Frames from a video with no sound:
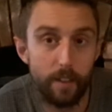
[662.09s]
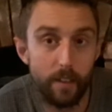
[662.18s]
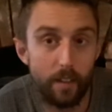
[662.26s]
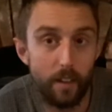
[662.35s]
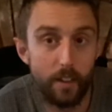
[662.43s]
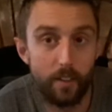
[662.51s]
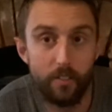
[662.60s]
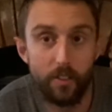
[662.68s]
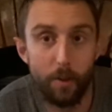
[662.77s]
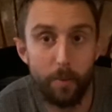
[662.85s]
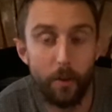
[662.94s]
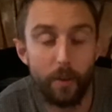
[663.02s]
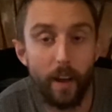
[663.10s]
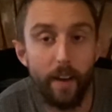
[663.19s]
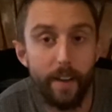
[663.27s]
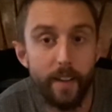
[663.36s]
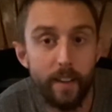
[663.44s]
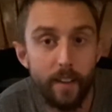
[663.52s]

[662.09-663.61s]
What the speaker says: it and it's going to be okay,